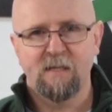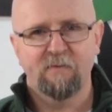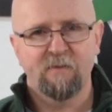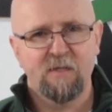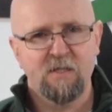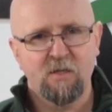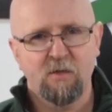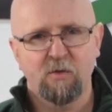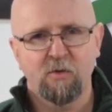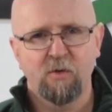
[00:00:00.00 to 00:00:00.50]
If
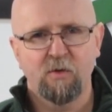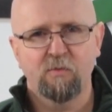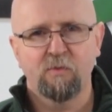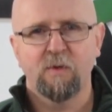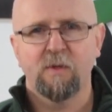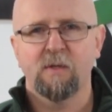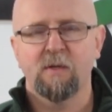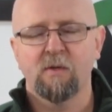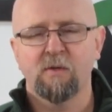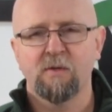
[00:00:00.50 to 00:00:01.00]
it's turned
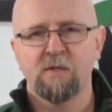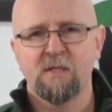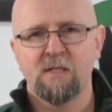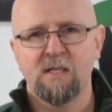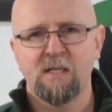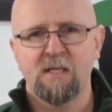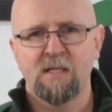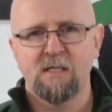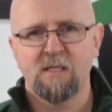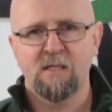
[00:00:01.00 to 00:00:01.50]
with
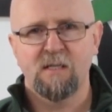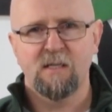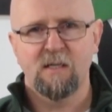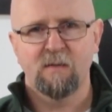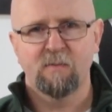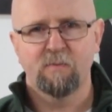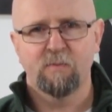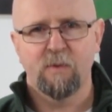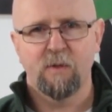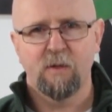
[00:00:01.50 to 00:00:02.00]
unseasoned
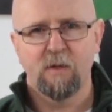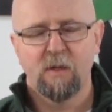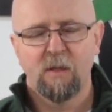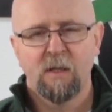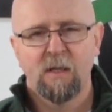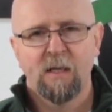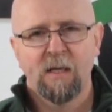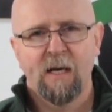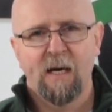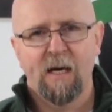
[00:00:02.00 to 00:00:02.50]
timber
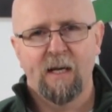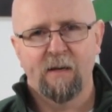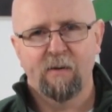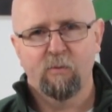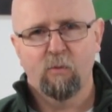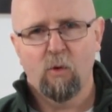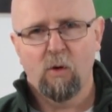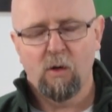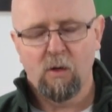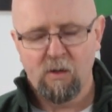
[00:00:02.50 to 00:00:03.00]
and the
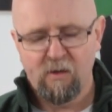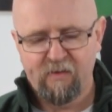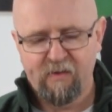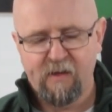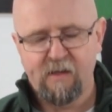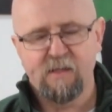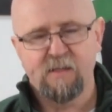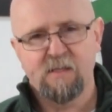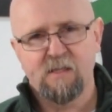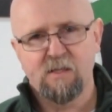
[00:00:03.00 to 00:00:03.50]
wall
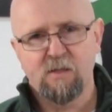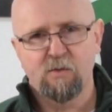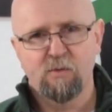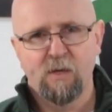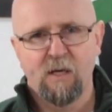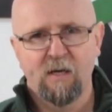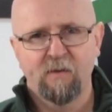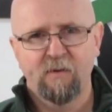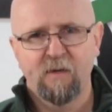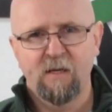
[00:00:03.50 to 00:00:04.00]
thickness is too
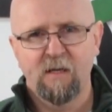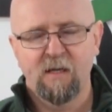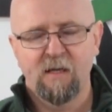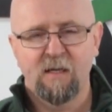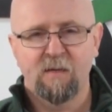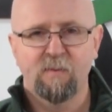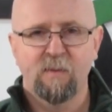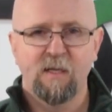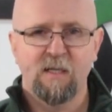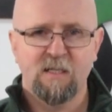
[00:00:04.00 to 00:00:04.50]
heavy,
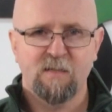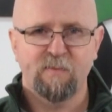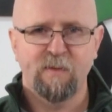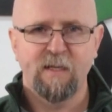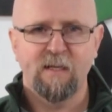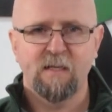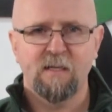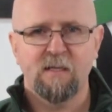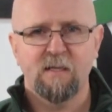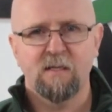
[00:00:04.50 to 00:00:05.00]
it may
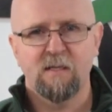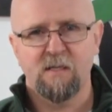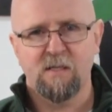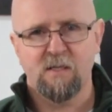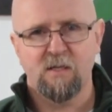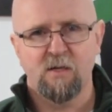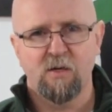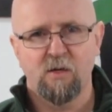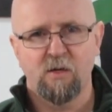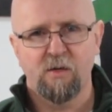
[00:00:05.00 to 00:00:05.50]
split,
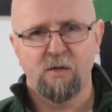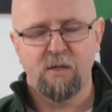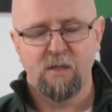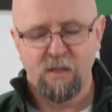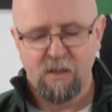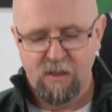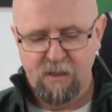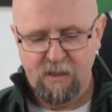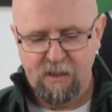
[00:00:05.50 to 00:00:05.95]
distort,